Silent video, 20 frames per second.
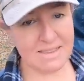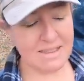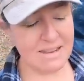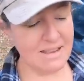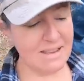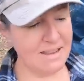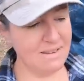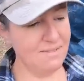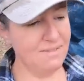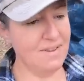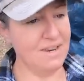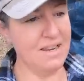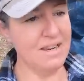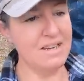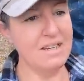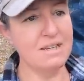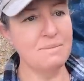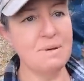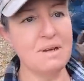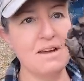that I
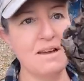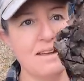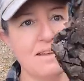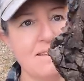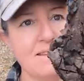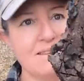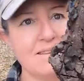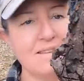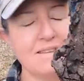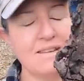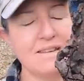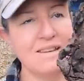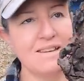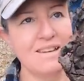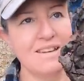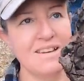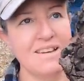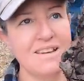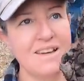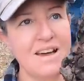finished because
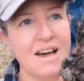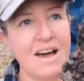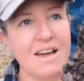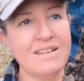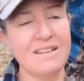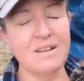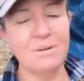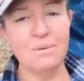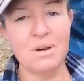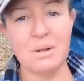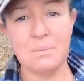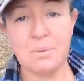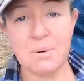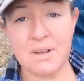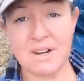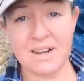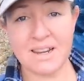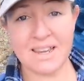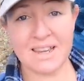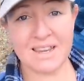I didn't want to
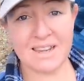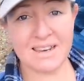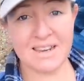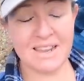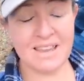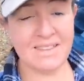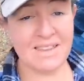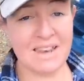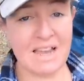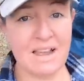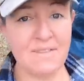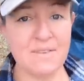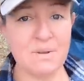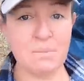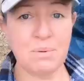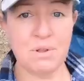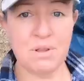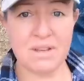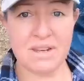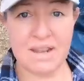put it in and then have to
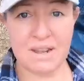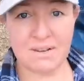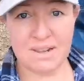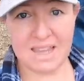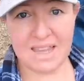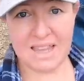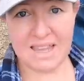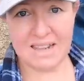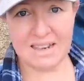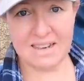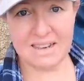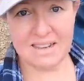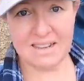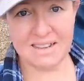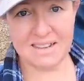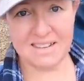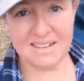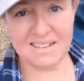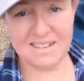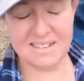pull it out again
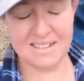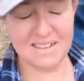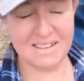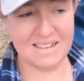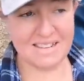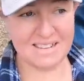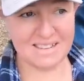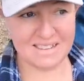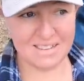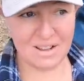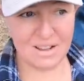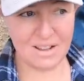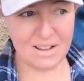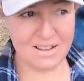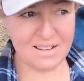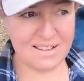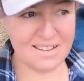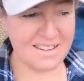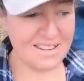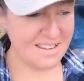to
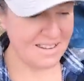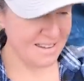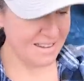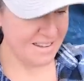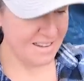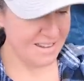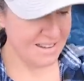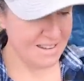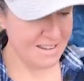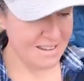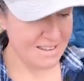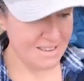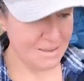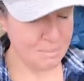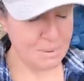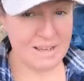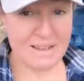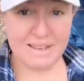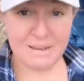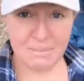install
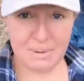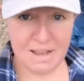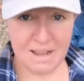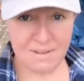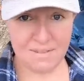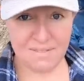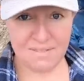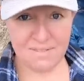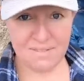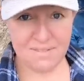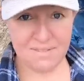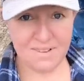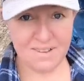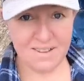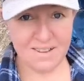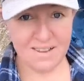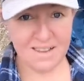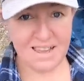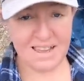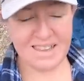the piece above.
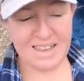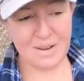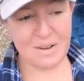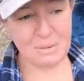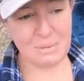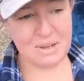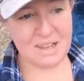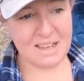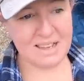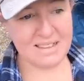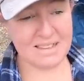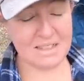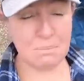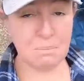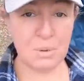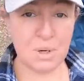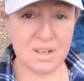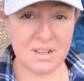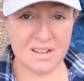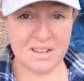And that was because it's
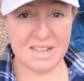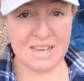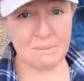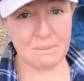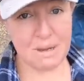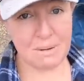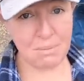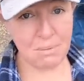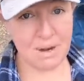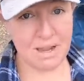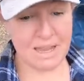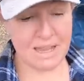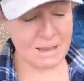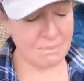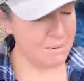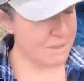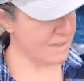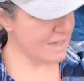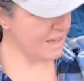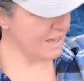brittle and it might break, but